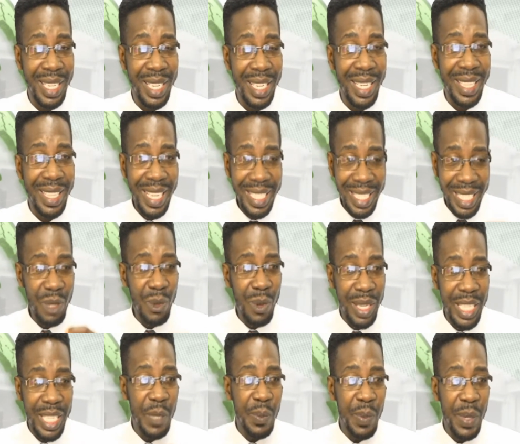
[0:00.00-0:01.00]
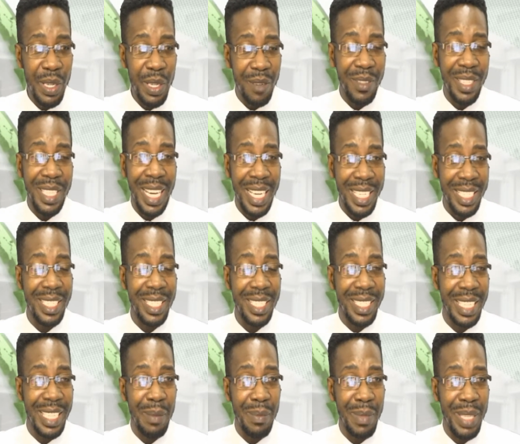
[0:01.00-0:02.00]
This is what the Speaker of the National
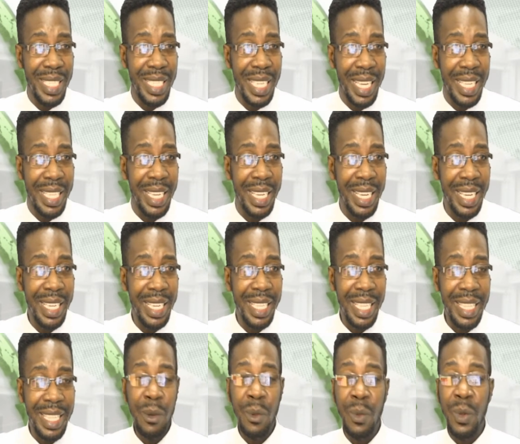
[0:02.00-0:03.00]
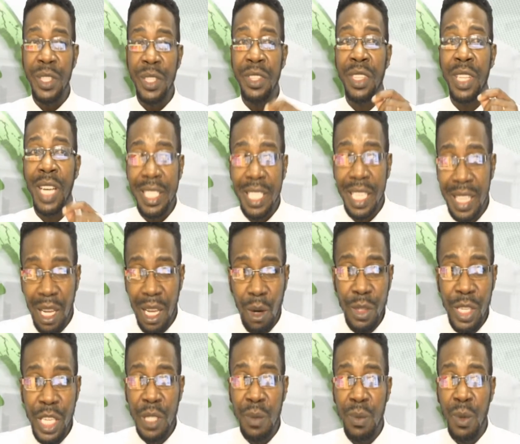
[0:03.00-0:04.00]
Assembly said, that he would not allow
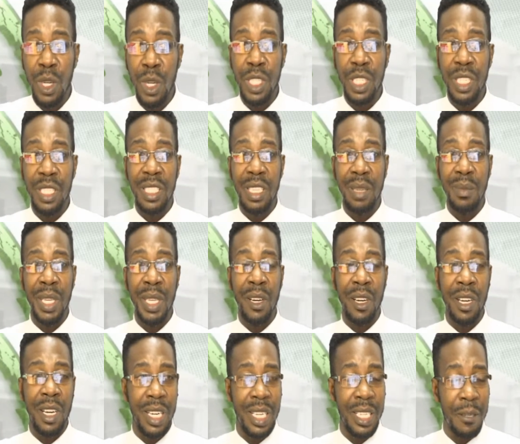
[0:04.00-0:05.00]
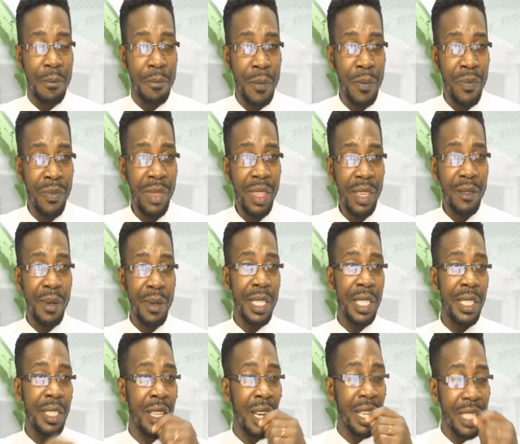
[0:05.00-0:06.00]
this motion to be heard. He
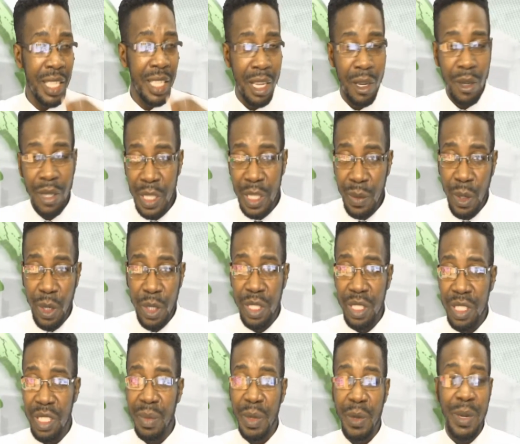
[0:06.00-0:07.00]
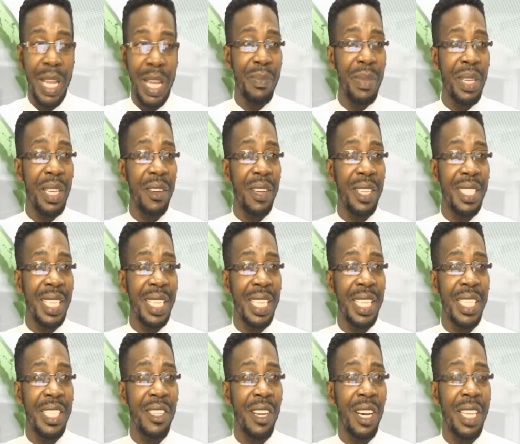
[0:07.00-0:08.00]
would not allow this motion to be read because it
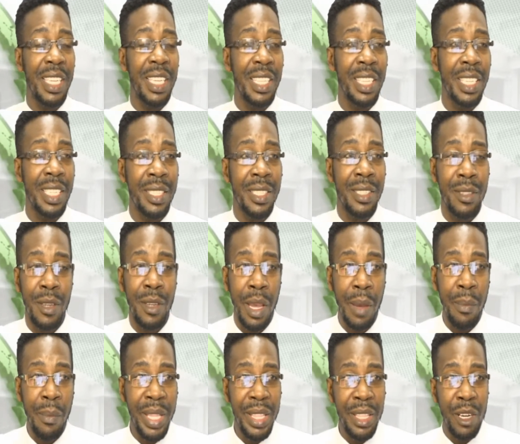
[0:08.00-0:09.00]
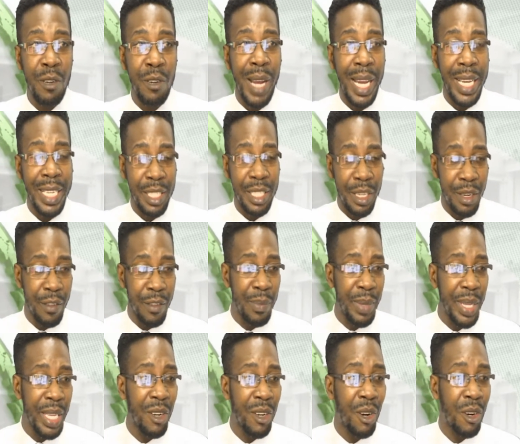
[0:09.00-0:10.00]
didn't meet the criteria of
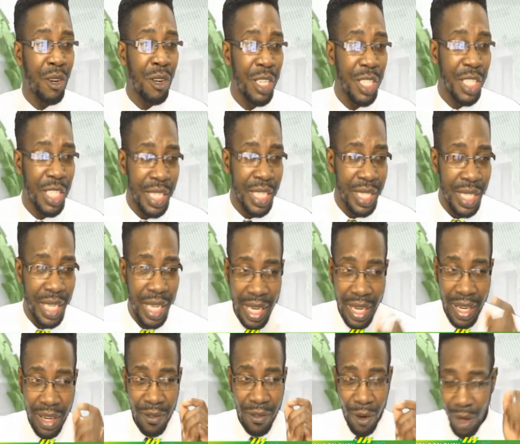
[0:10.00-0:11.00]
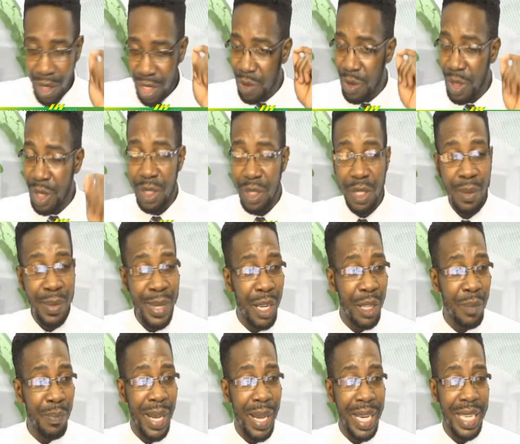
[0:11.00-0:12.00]
being urgent. Folks, we're going to be
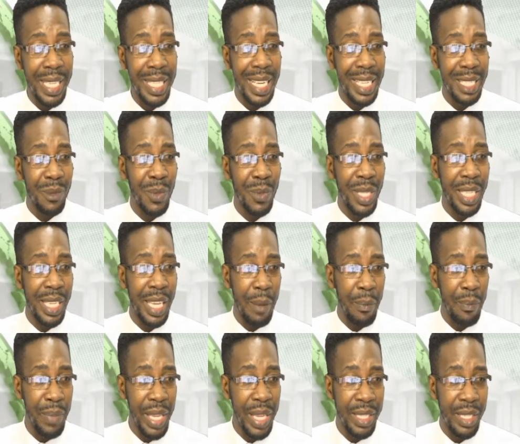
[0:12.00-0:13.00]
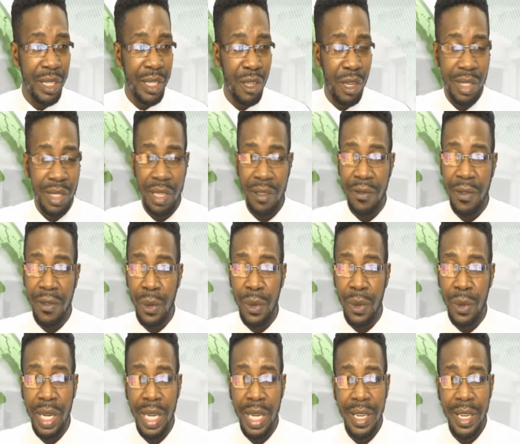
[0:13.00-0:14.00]
unpacking that with the MPs in just a few.
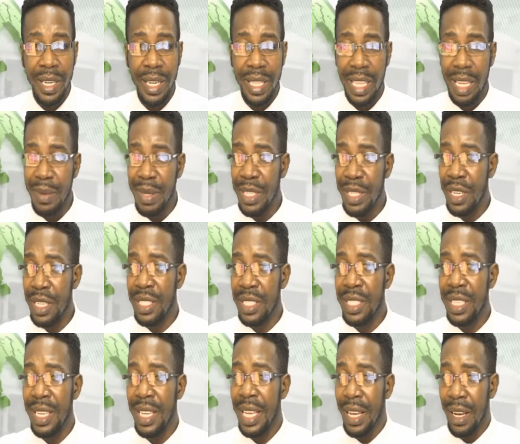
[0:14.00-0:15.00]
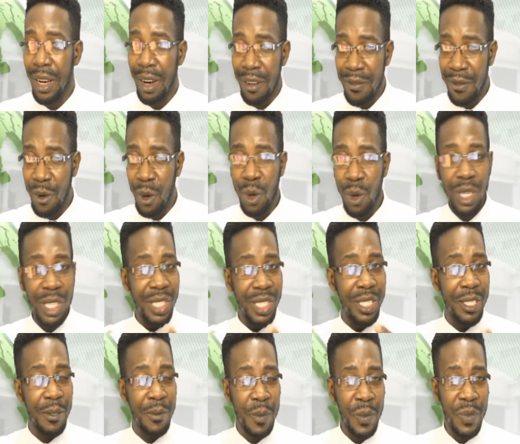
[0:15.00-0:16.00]
Let me just, of
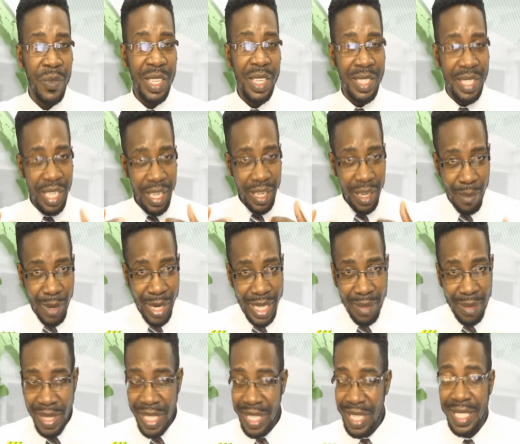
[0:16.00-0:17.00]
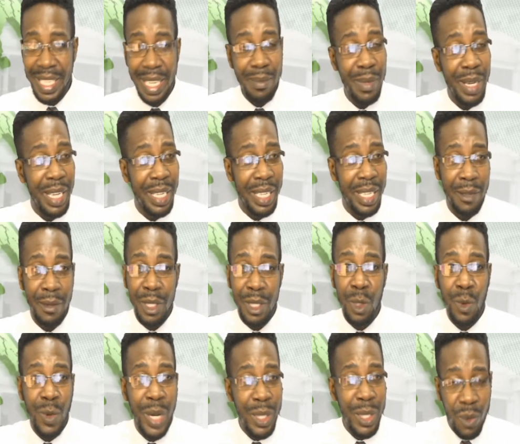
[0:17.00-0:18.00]
course, take a breath because I was
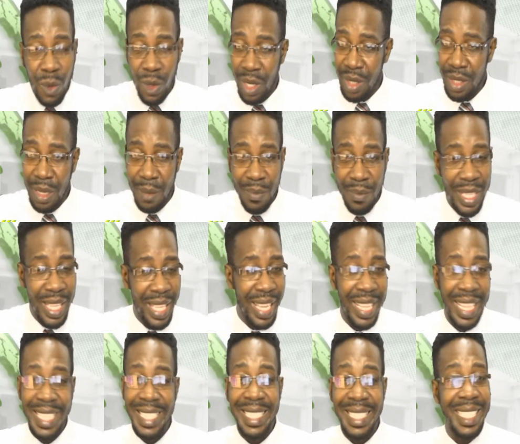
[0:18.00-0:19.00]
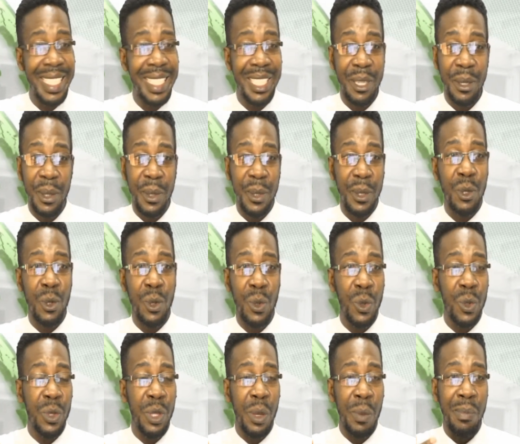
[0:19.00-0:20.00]
quite worked up today listening
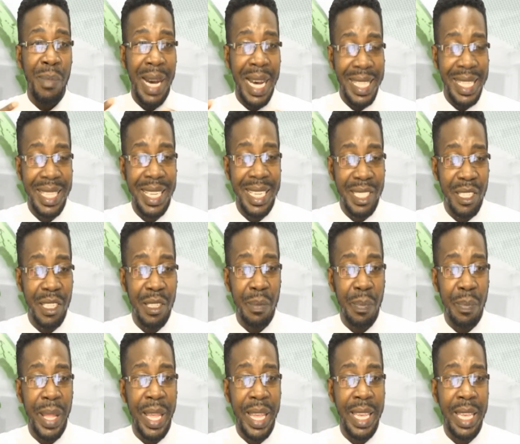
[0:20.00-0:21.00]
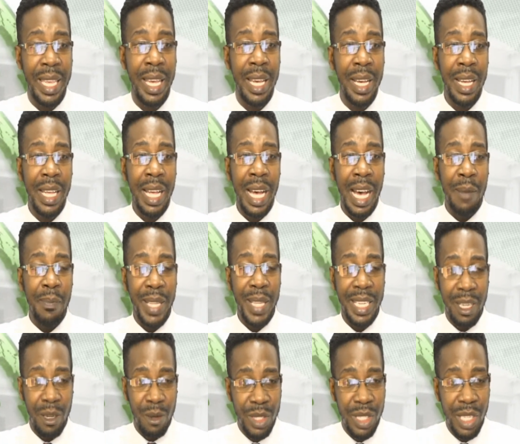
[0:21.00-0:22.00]
to the madness on playing out
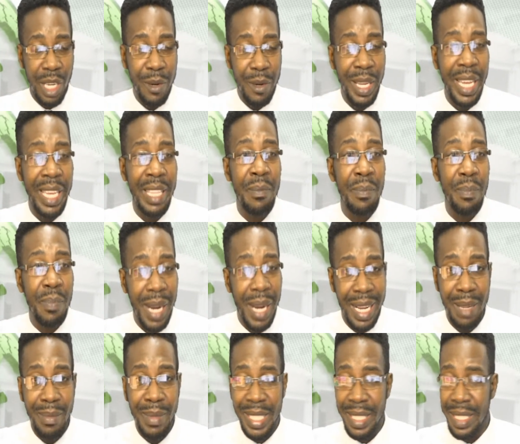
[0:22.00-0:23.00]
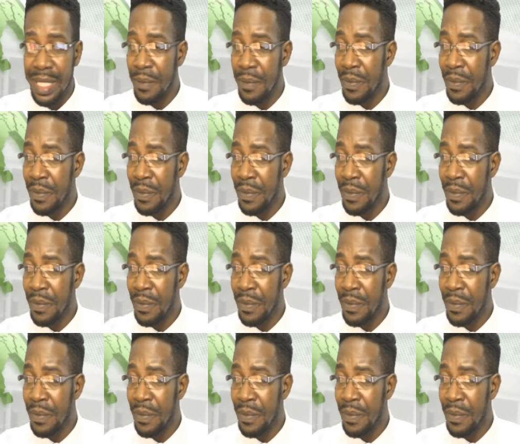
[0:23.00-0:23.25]
in Parliament